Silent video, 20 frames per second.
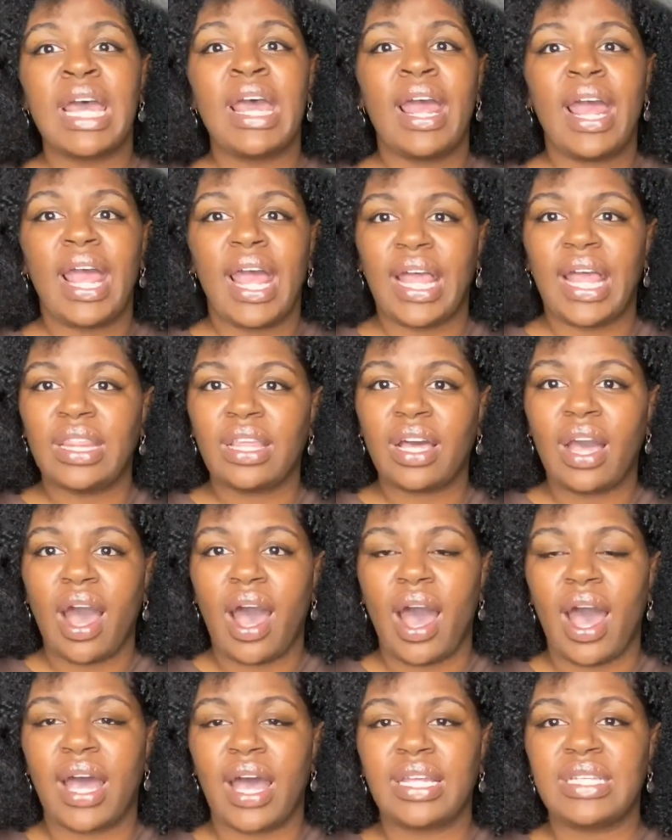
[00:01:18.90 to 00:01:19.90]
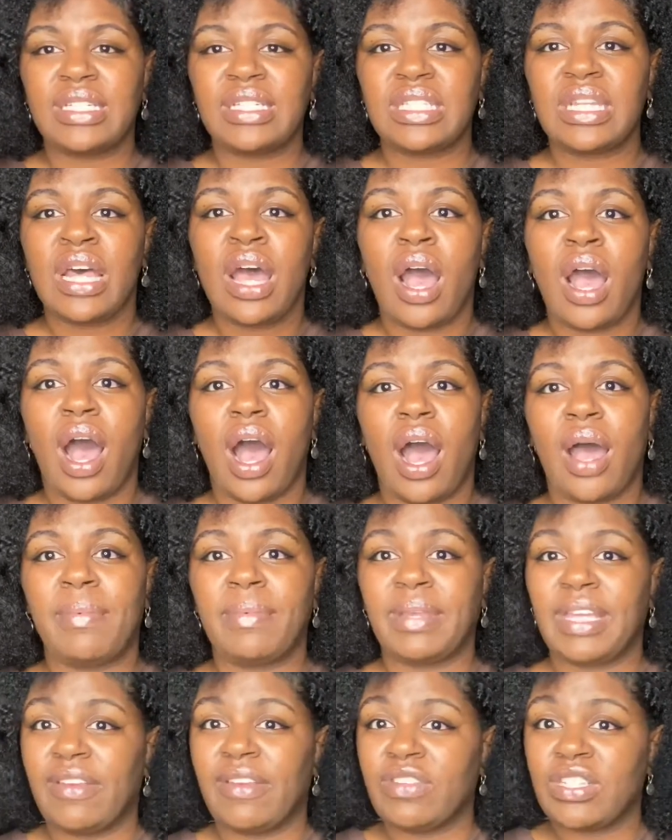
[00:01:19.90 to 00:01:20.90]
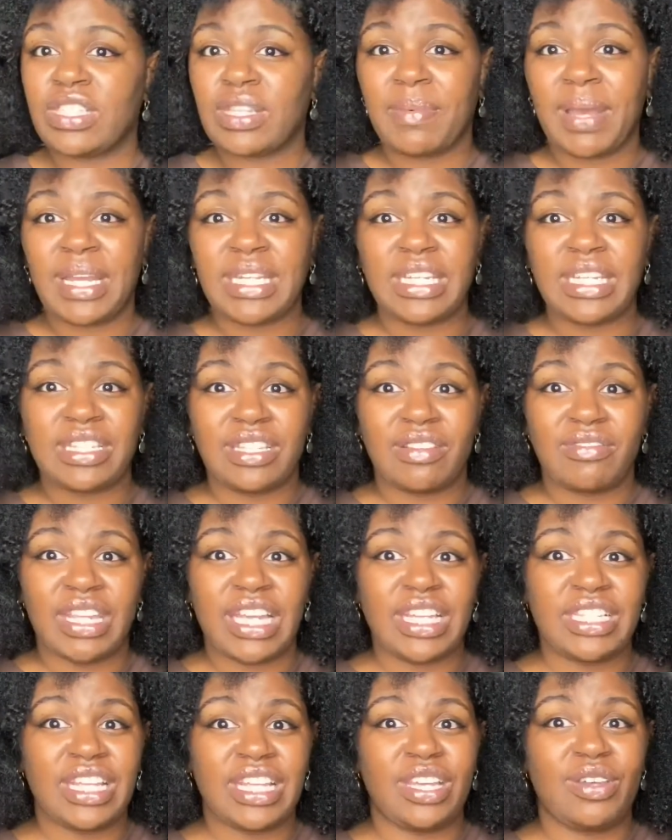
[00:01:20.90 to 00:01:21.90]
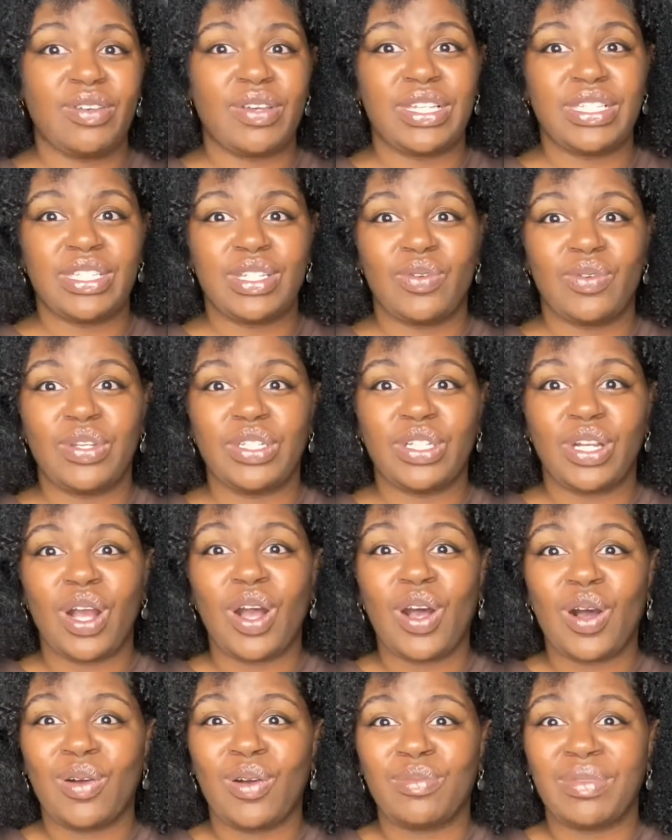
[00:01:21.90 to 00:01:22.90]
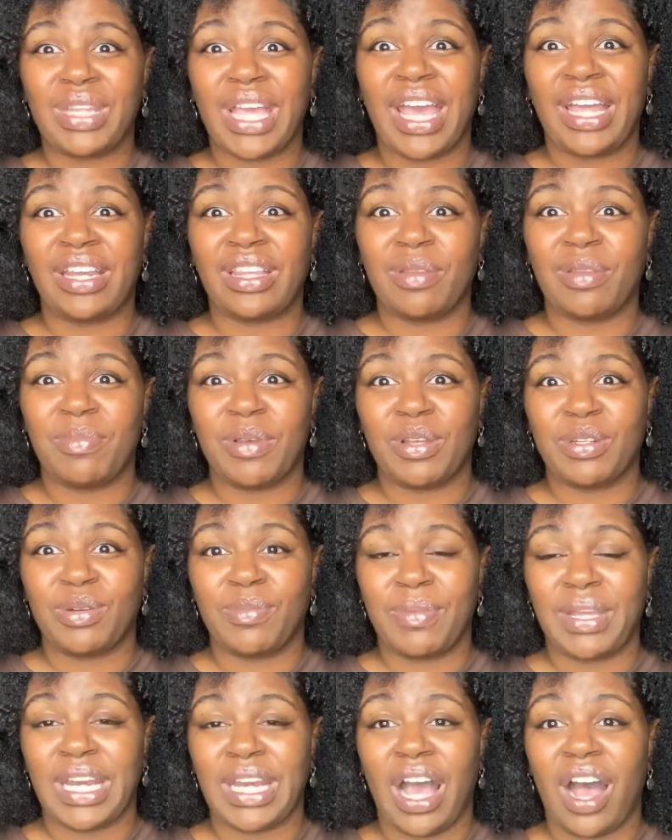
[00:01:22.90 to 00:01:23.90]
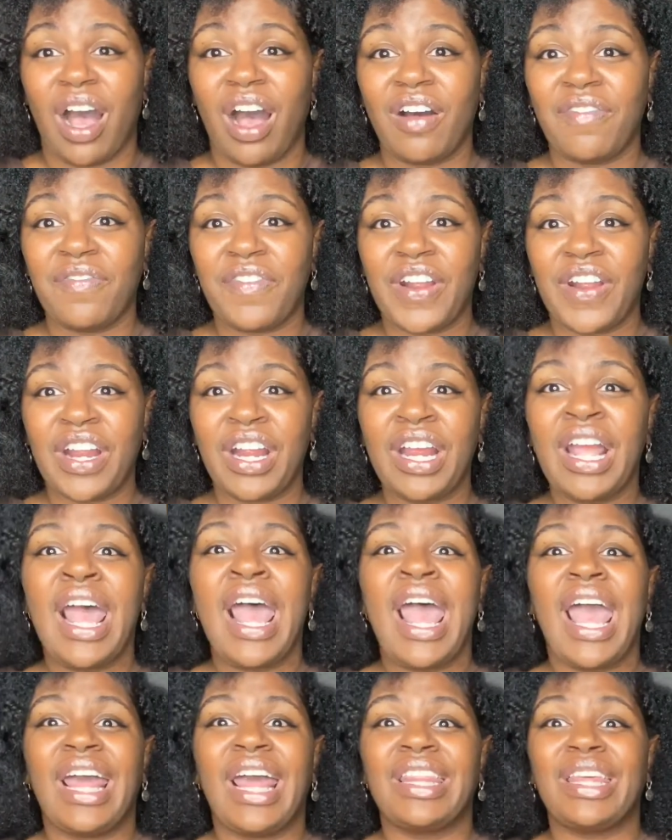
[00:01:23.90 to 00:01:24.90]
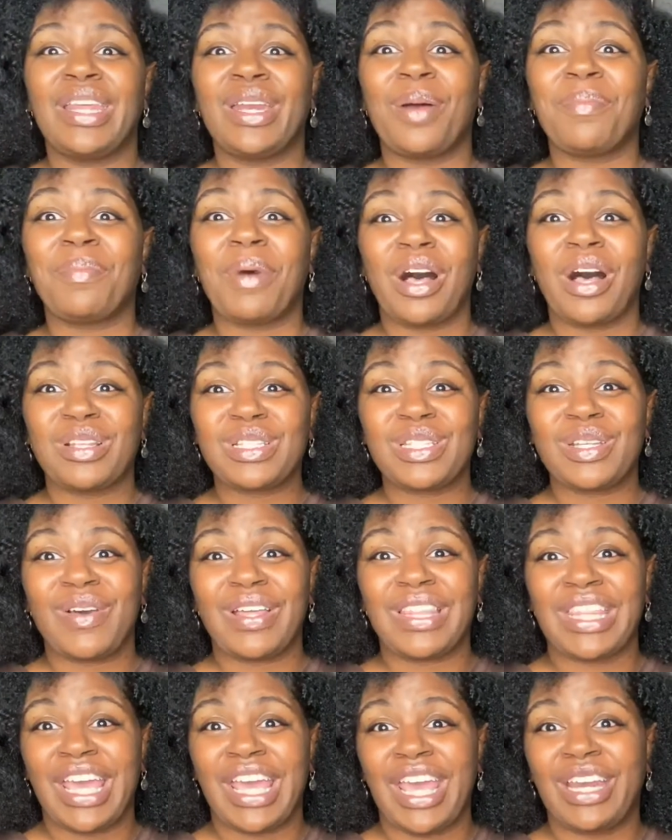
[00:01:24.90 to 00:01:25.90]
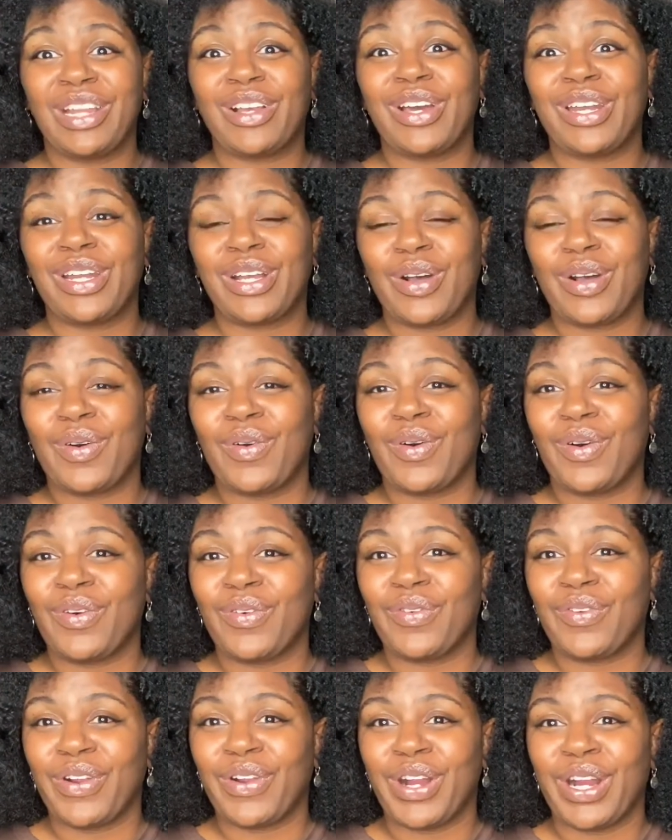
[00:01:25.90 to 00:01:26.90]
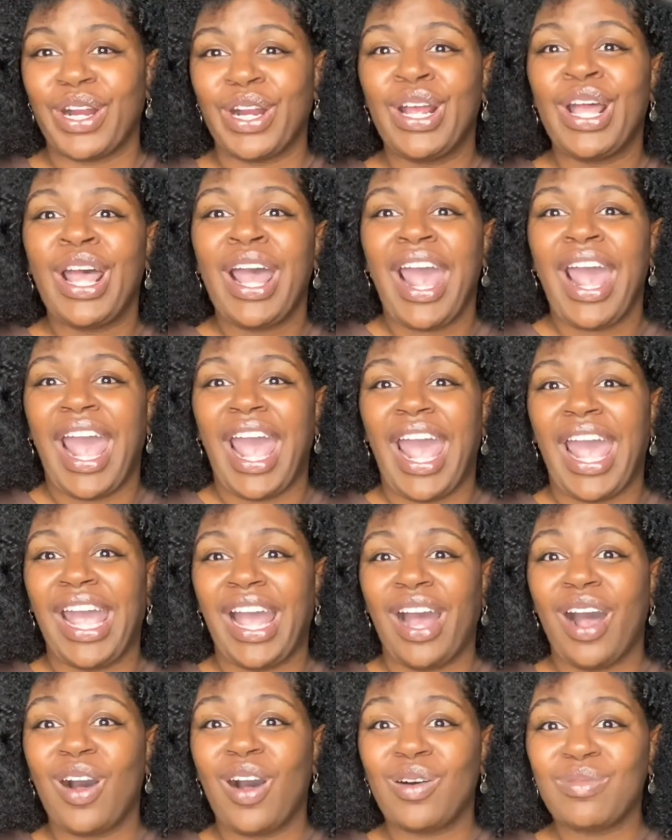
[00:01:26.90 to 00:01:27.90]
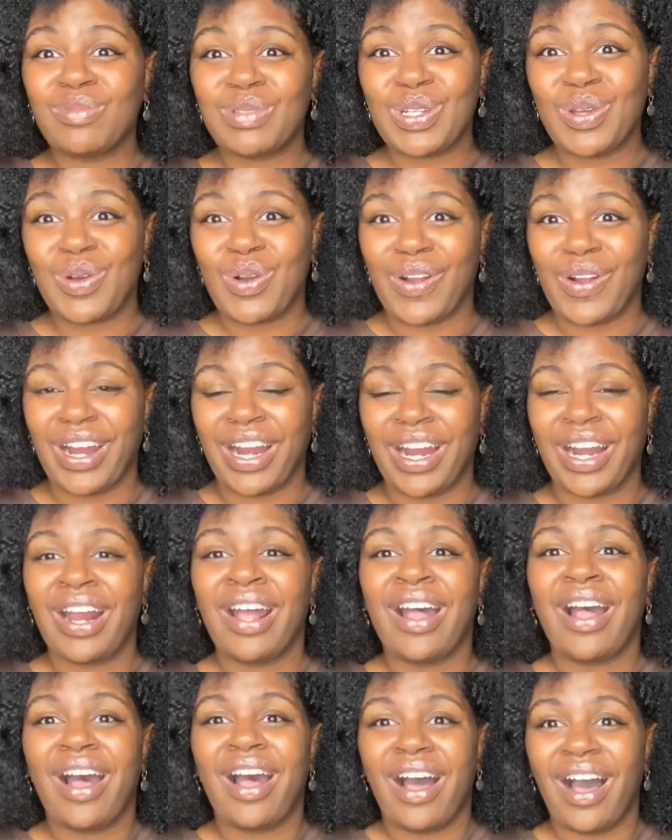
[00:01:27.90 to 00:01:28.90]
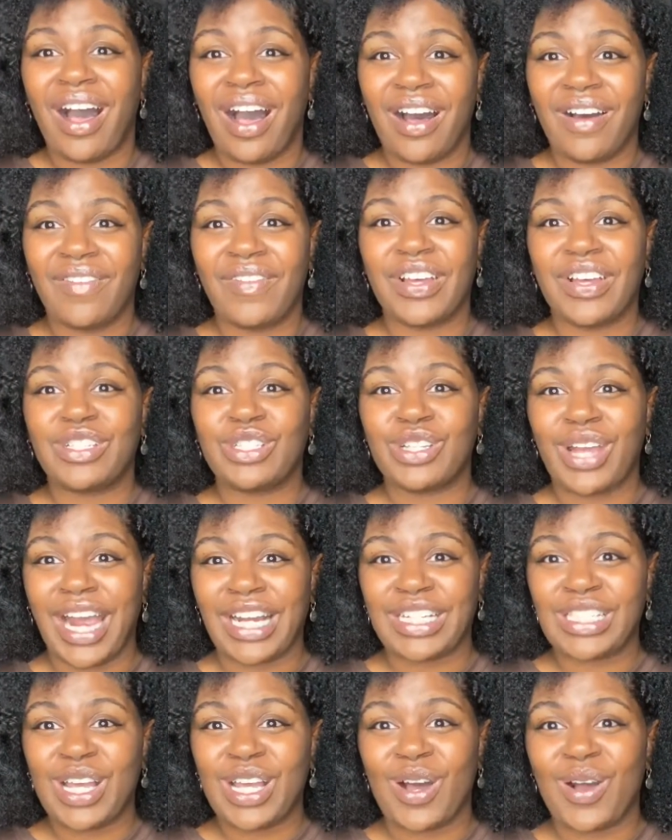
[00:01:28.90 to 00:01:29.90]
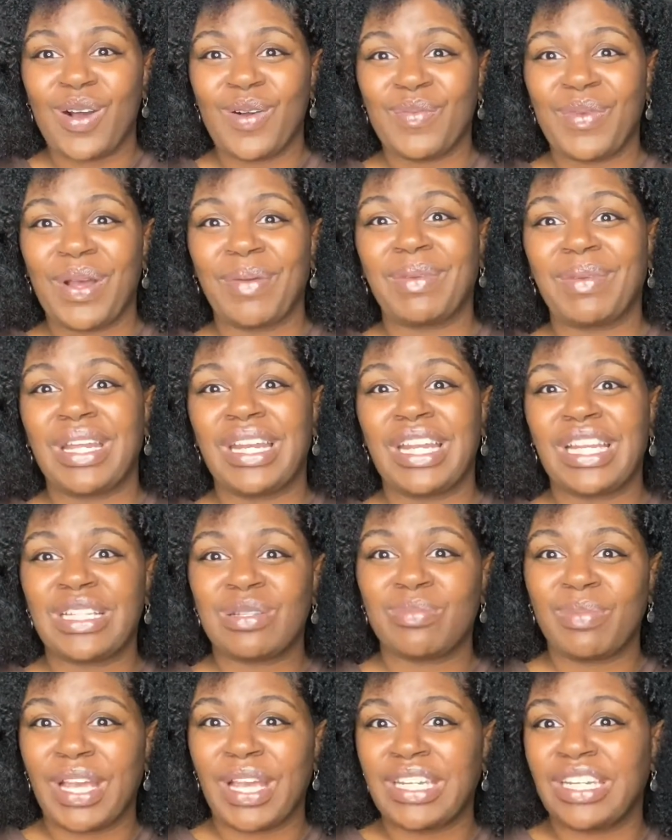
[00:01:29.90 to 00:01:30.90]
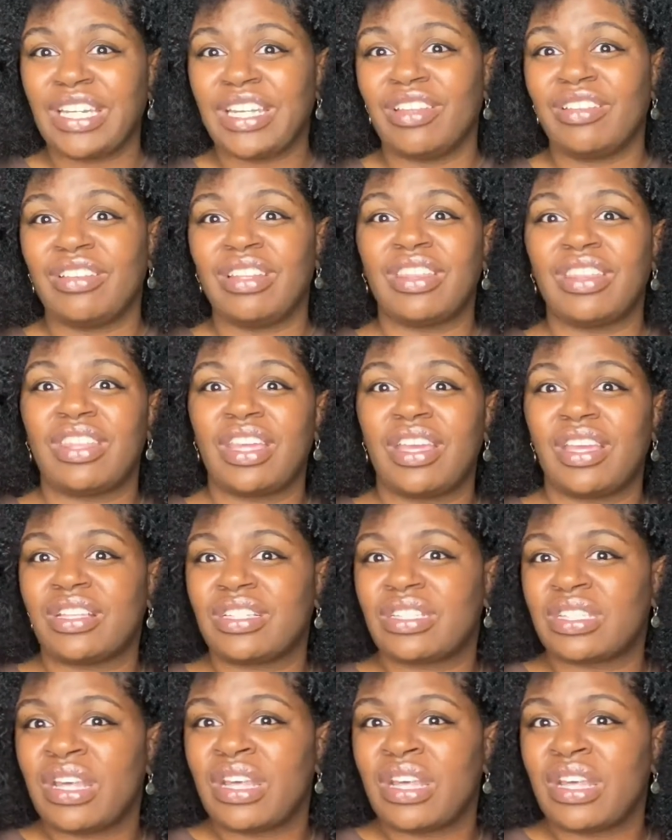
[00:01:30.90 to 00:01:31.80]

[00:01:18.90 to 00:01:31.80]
and the cons, give you some ideas of things that you can do in your home that the builder may not offer. And then I'm also at the end going to go over a home tour of a tract home. I'm going to explain to you the things